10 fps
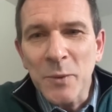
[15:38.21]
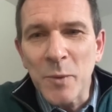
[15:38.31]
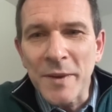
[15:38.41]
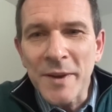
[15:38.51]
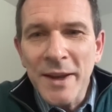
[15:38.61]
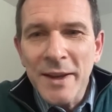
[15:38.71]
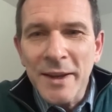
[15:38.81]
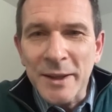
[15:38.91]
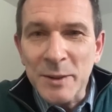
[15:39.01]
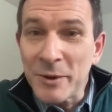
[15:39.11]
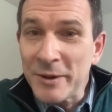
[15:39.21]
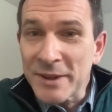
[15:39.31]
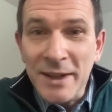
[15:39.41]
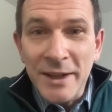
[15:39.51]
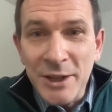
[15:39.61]
with
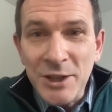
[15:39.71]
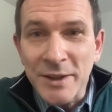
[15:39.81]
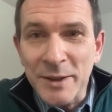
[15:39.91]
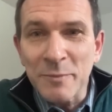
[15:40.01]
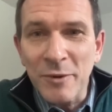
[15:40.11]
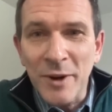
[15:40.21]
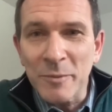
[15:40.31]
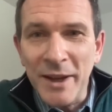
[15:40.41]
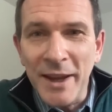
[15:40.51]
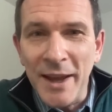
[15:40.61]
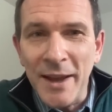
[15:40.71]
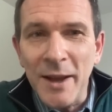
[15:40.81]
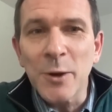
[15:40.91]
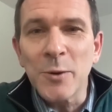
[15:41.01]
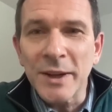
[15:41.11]
experienced clinicians in primary
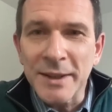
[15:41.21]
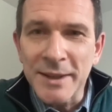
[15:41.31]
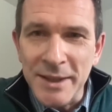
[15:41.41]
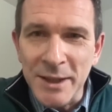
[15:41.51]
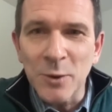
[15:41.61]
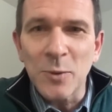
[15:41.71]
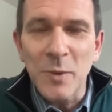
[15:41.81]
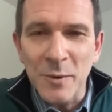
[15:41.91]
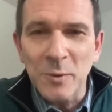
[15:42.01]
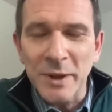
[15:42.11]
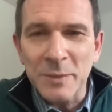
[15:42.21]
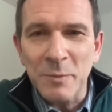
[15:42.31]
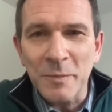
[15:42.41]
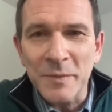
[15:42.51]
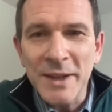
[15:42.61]
care who can deal with all these
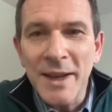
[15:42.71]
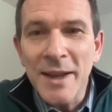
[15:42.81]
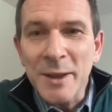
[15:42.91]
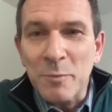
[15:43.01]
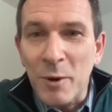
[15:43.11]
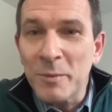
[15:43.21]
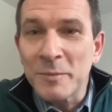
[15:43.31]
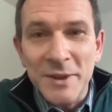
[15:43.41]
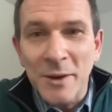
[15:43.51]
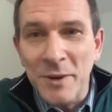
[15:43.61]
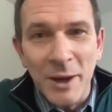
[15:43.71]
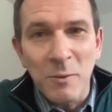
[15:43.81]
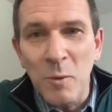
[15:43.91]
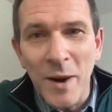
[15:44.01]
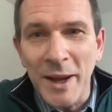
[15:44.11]
problems. The problems don't
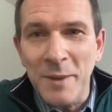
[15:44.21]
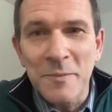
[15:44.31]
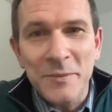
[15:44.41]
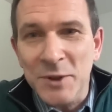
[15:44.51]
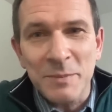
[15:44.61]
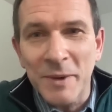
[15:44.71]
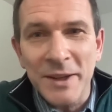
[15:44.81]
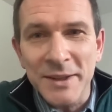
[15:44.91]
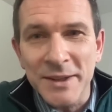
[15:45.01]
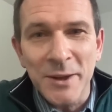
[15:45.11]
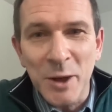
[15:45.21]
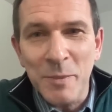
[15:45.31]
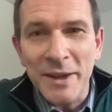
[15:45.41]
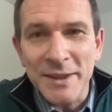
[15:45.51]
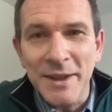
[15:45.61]
go away just because there's no
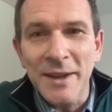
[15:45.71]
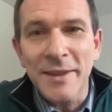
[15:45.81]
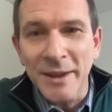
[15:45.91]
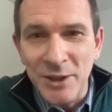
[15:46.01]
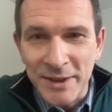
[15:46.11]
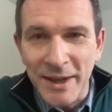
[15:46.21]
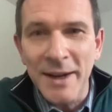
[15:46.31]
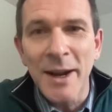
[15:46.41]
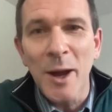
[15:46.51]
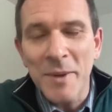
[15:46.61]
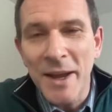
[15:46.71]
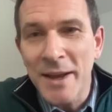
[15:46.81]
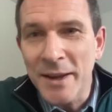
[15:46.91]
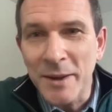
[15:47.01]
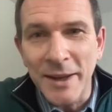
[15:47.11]
capacity. They just end up
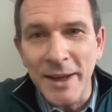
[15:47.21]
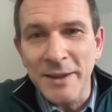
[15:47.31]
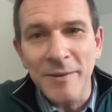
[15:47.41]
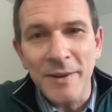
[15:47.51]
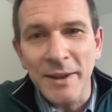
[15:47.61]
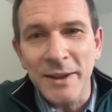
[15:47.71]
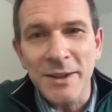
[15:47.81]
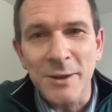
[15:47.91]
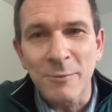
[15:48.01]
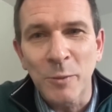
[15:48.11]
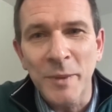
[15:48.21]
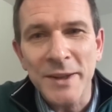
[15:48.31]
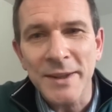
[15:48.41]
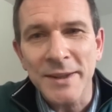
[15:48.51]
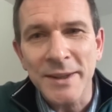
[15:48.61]
getting funneled into the wrong
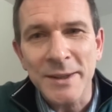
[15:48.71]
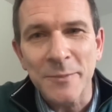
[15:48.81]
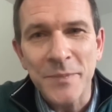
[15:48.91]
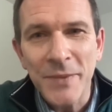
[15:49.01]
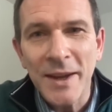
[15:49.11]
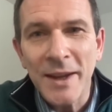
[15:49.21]
bits of the system.